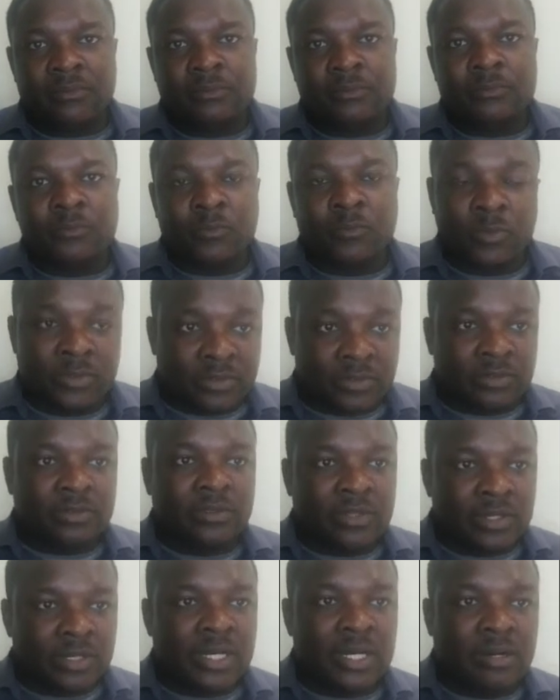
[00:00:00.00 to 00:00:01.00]
with
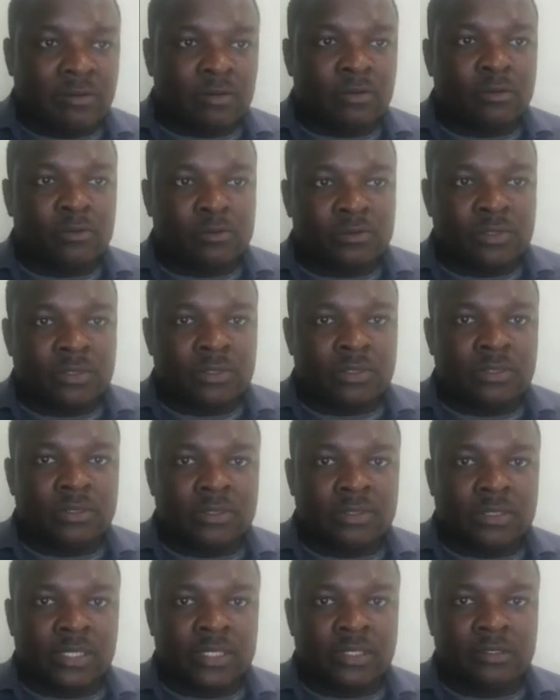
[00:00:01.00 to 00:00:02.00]
our own
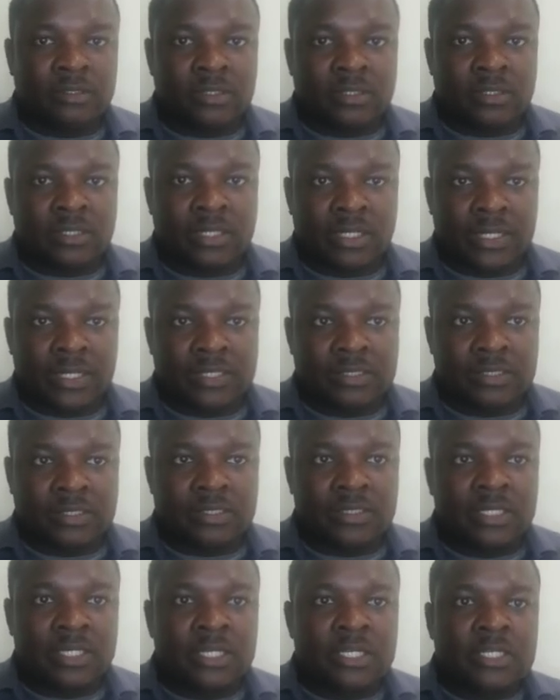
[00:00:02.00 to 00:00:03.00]
data collected.
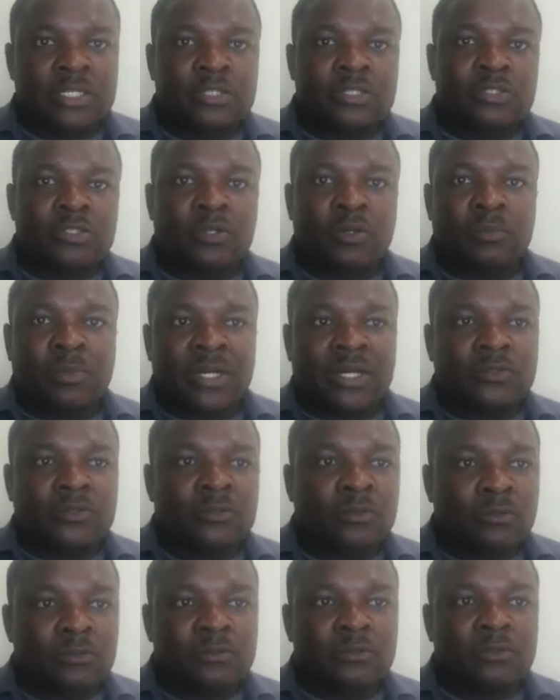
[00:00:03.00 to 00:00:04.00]
So by so
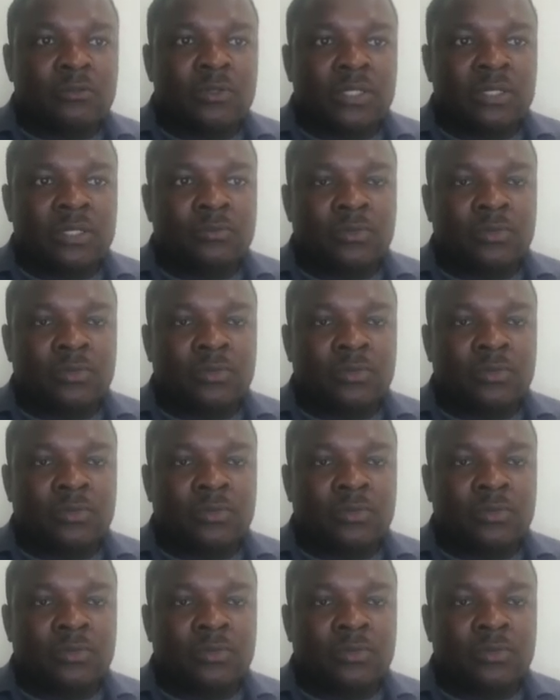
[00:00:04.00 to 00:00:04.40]
doing,